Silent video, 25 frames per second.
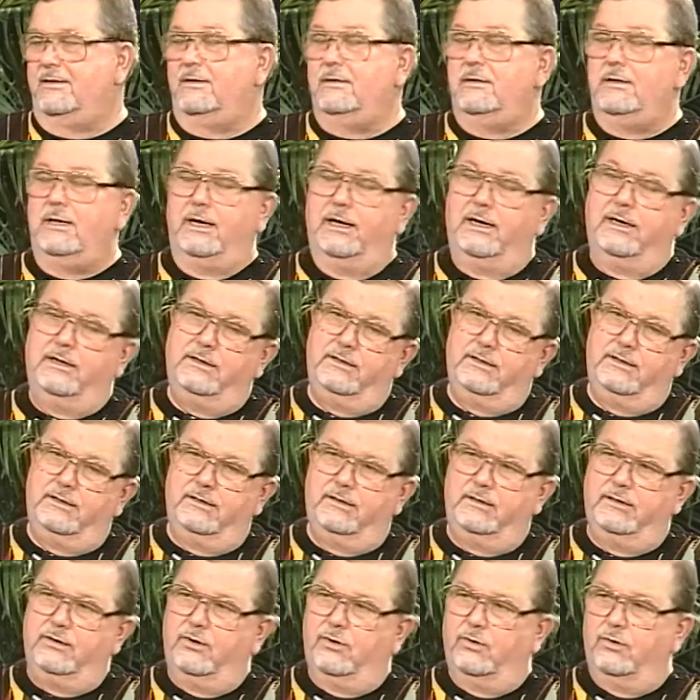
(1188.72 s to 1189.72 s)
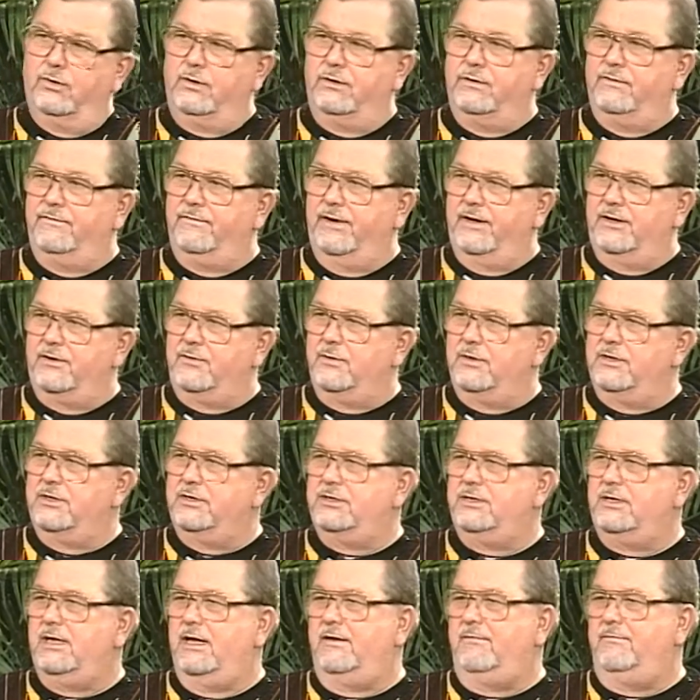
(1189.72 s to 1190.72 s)
And the older
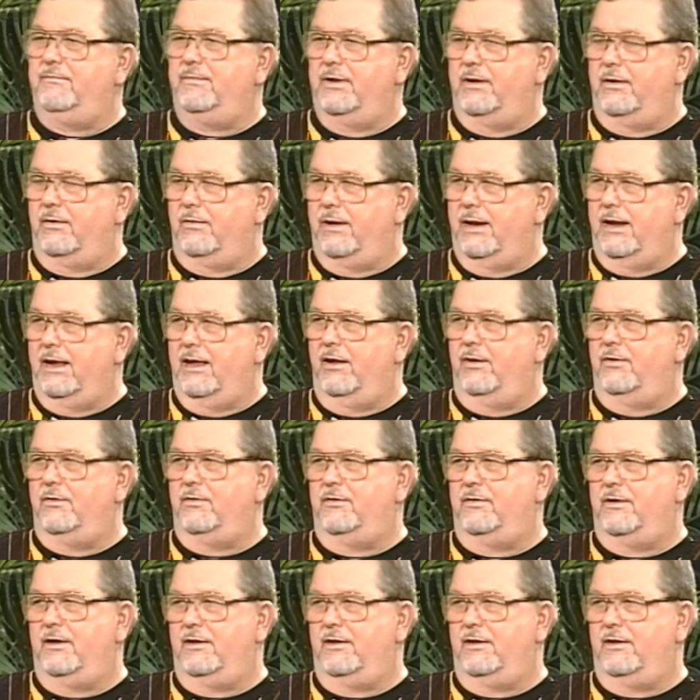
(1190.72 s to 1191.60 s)
veterans, they've been around,